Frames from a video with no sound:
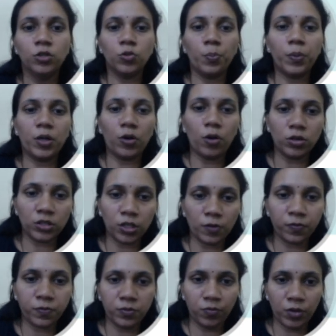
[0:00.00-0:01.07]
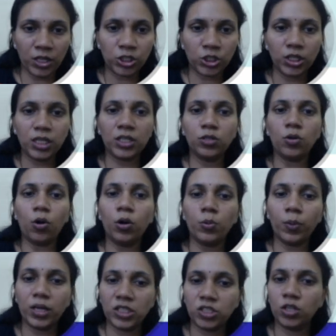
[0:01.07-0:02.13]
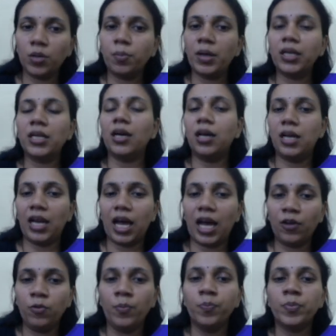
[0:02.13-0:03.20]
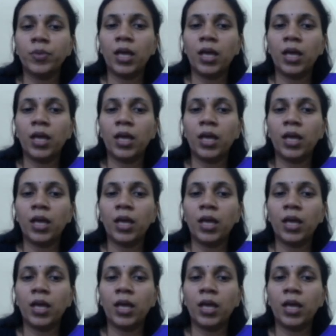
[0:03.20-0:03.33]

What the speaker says: So because of which it always remained alive,